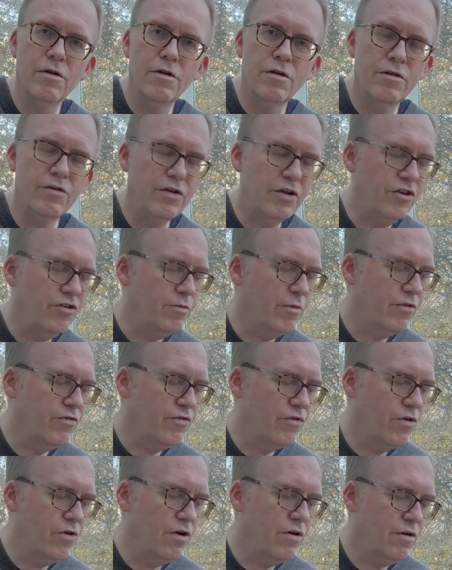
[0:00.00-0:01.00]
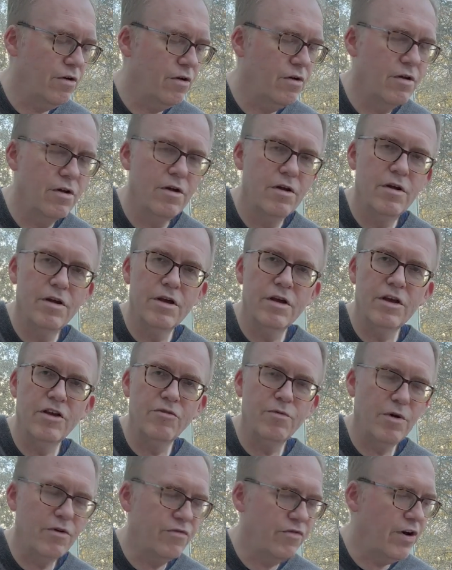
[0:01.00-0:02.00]
D's my 4, E's
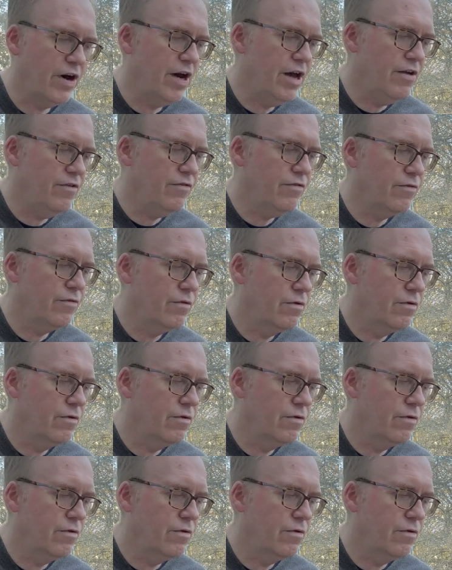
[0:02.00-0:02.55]
my 5.